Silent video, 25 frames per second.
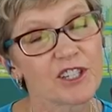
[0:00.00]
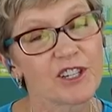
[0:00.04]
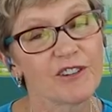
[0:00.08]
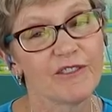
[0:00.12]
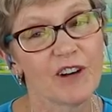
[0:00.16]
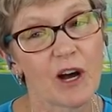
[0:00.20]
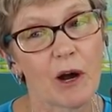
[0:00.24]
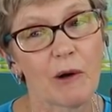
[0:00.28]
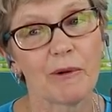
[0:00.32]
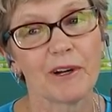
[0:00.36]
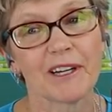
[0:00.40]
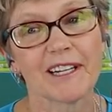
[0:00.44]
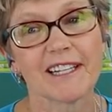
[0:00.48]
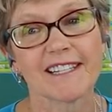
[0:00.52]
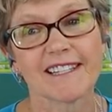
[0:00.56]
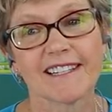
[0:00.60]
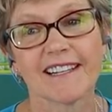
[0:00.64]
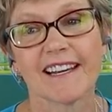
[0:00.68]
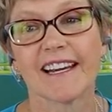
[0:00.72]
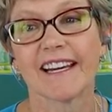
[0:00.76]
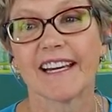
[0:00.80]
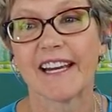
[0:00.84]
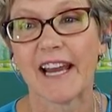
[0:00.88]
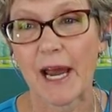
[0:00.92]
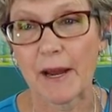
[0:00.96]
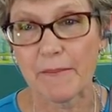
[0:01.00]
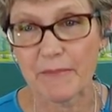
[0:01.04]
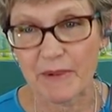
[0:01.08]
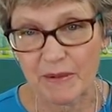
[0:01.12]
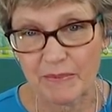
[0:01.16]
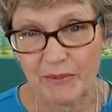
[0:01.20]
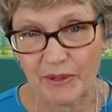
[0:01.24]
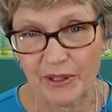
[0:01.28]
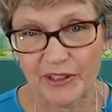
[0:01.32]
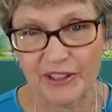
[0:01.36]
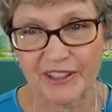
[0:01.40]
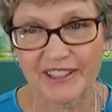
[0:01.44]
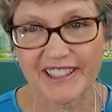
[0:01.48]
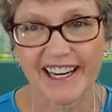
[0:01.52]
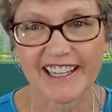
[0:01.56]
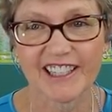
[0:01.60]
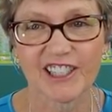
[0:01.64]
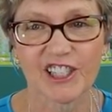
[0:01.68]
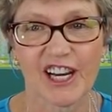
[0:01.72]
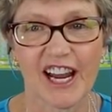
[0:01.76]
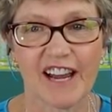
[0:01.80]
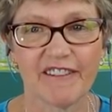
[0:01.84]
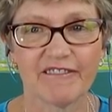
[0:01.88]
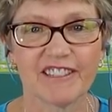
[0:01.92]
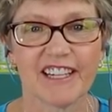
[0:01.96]
first of all want to say happy
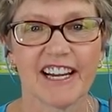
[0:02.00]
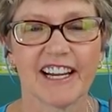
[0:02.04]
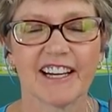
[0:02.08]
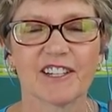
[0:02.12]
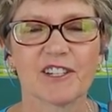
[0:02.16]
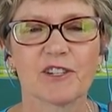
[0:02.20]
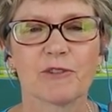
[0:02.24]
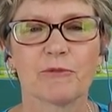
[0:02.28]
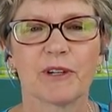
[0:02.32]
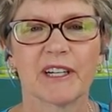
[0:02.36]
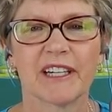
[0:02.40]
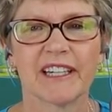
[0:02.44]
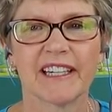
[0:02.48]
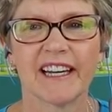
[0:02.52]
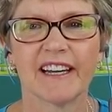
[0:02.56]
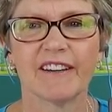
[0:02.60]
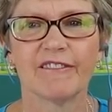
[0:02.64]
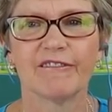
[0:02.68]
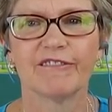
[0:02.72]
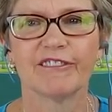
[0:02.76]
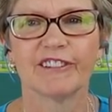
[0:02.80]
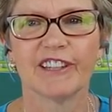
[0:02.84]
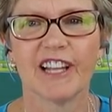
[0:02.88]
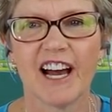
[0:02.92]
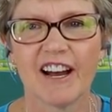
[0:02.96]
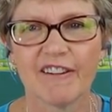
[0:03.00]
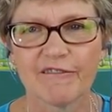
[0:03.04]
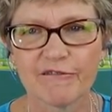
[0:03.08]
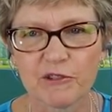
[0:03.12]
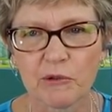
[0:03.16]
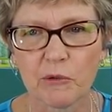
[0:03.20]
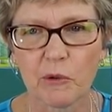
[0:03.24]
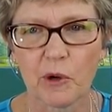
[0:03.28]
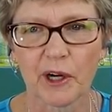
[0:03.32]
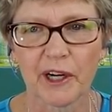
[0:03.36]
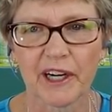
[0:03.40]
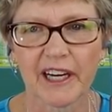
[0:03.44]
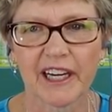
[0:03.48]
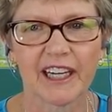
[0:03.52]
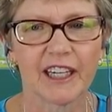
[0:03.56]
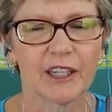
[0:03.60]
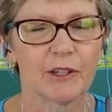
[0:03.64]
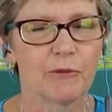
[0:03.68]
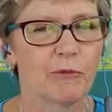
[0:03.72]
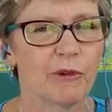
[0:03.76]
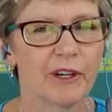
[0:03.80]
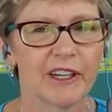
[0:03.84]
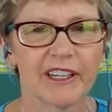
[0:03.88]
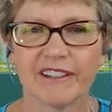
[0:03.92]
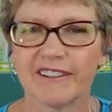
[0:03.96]
birthday, Techs. We have loved
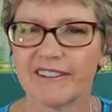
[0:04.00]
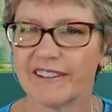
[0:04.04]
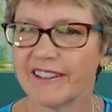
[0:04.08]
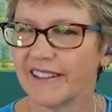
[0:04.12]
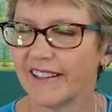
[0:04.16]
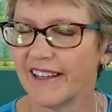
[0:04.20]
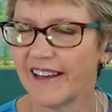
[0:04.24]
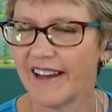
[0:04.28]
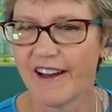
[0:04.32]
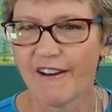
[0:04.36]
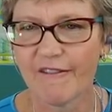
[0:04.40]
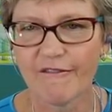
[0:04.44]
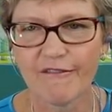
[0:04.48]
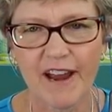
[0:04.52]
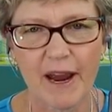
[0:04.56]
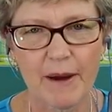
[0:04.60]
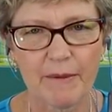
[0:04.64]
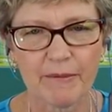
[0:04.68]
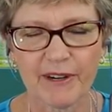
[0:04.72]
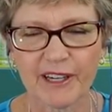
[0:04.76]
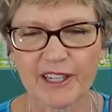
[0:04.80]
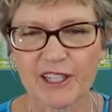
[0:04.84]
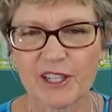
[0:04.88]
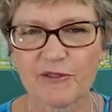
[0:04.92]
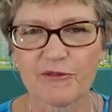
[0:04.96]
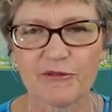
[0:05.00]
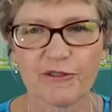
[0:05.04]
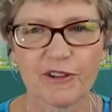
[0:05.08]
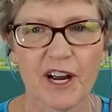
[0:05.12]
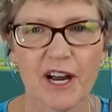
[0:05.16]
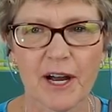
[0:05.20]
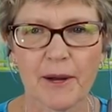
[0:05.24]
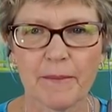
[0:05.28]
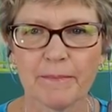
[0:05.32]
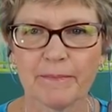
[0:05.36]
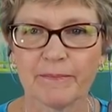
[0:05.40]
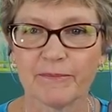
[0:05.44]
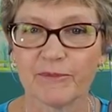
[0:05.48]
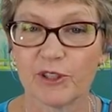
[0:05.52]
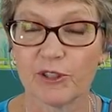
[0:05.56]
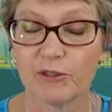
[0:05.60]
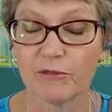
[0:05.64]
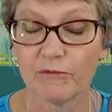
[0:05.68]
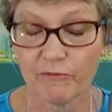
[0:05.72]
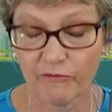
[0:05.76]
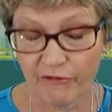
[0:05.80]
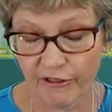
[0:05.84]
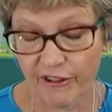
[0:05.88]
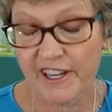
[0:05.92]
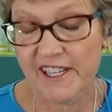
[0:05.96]
working with fabrics from
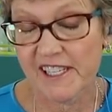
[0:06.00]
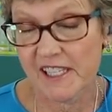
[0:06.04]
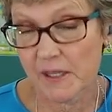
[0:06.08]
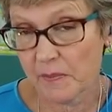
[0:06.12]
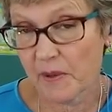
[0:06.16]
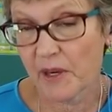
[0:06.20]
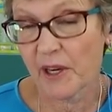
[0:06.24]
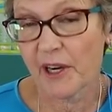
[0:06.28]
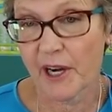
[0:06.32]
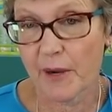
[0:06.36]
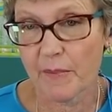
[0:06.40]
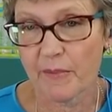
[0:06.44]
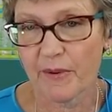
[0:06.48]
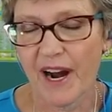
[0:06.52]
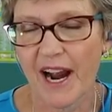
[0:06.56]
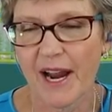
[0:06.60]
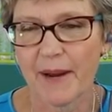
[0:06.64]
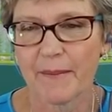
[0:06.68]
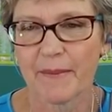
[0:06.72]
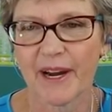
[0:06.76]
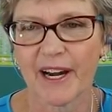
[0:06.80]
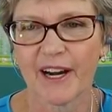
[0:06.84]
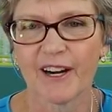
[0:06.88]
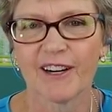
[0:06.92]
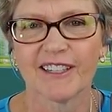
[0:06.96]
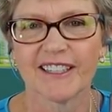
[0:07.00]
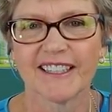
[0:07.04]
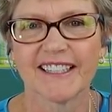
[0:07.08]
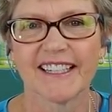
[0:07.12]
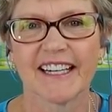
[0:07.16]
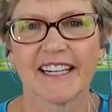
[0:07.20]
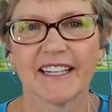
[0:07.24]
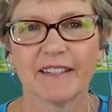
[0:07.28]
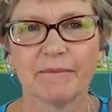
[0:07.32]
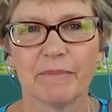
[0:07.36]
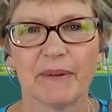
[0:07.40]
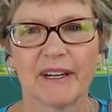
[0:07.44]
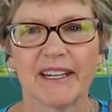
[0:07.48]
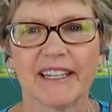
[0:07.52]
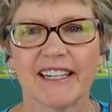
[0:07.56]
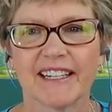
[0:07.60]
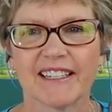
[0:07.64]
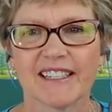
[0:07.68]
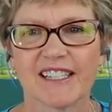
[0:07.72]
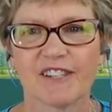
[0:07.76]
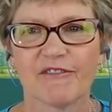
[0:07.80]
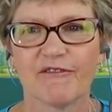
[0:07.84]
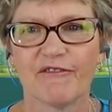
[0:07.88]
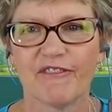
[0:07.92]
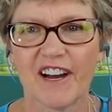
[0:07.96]
Free Spirit primarily,
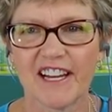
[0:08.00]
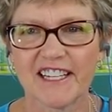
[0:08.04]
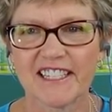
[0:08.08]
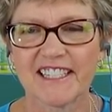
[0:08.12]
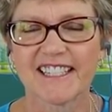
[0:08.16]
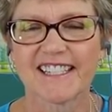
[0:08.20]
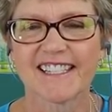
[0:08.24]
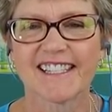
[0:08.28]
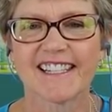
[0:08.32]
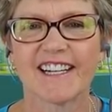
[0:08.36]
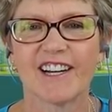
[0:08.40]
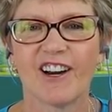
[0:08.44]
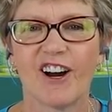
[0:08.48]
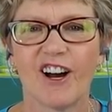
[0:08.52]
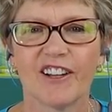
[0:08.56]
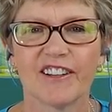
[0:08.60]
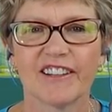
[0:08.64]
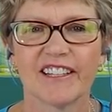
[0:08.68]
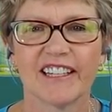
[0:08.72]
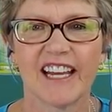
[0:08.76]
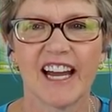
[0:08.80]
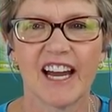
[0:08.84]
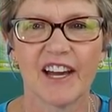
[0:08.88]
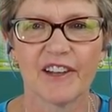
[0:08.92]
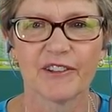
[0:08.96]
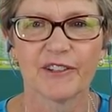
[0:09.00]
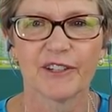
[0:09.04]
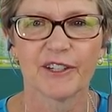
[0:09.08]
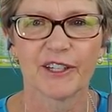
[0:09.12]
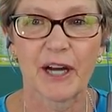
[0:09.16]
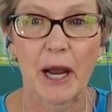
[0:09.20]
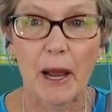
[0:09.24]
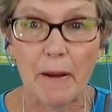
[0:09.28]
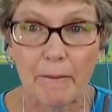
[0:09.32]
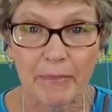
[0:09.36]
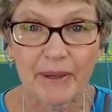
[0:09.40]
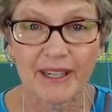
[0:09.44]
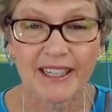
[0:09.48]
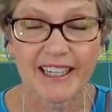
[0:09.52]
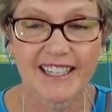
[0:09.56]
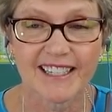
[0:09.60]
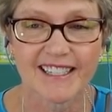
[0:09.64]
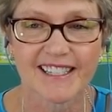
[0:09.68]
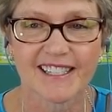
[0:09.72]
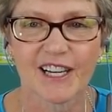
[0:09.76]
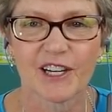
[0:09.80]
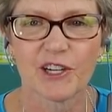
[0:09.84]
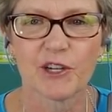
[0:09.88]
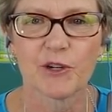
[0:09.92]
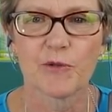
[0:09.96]
but it's fun to see all the other
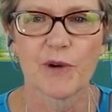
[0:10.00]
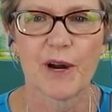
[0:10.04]
companies